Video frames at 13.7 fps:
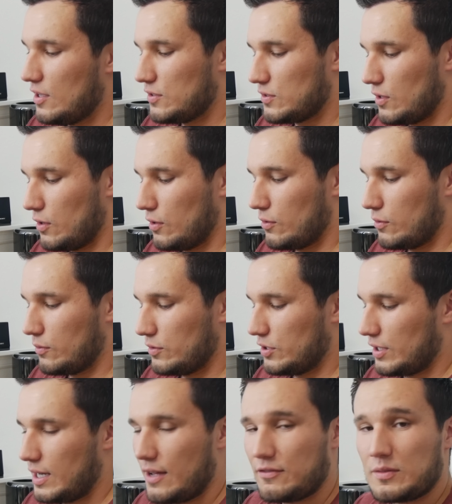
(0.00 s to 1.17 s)
So
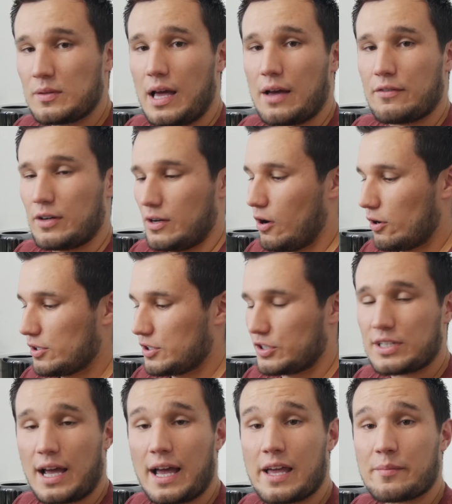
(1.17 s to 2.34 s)
you're gonna have to have a harder
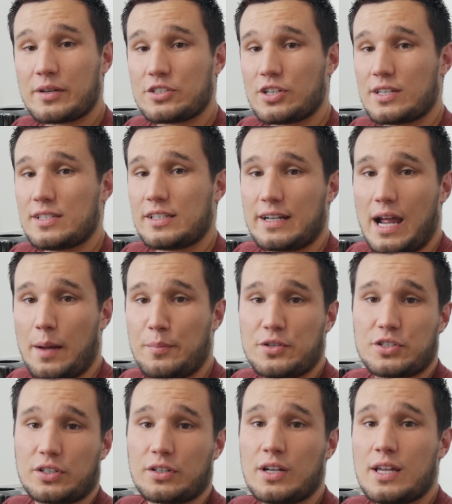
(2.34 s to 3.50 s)
time adjusting your
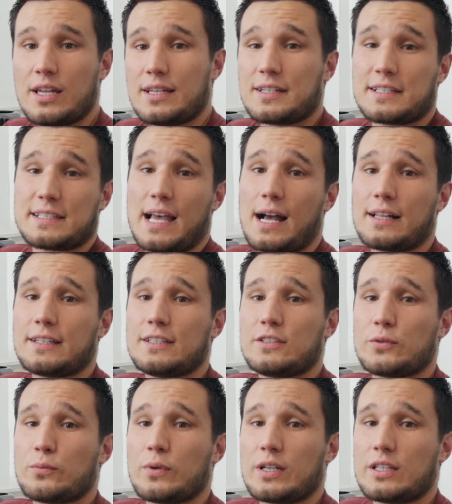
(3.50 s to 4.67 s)
aperture exactly
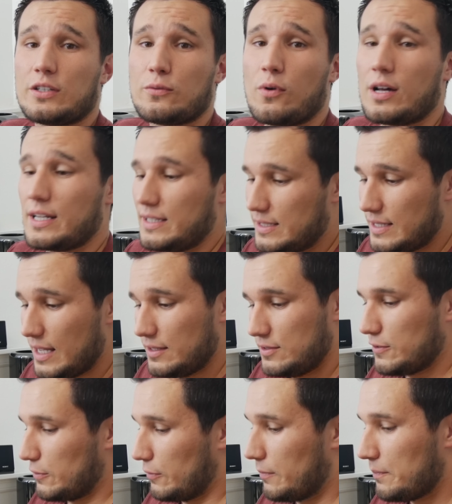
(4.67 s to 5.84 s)
to what you want it set
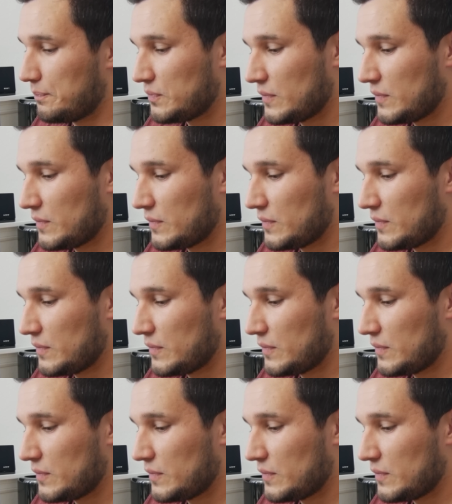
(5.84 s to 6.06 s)
to.